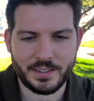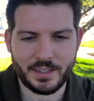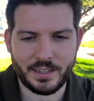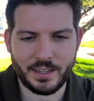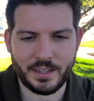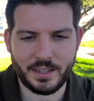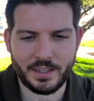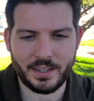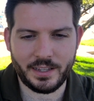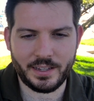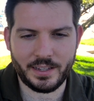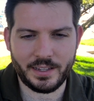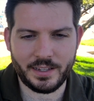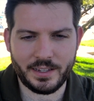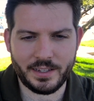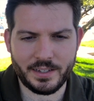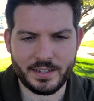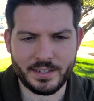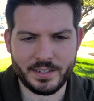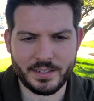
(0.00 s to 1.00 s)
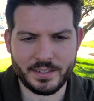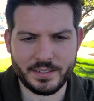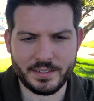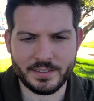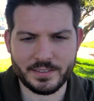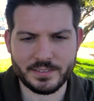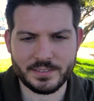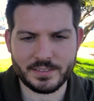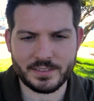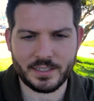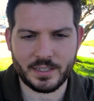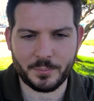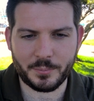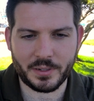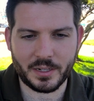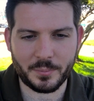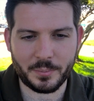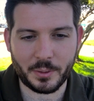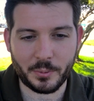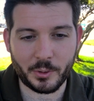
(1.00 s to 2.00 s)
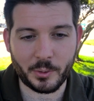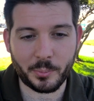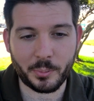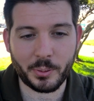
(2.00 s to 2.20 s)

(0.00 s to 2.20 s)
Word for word: And I'm gonna be able to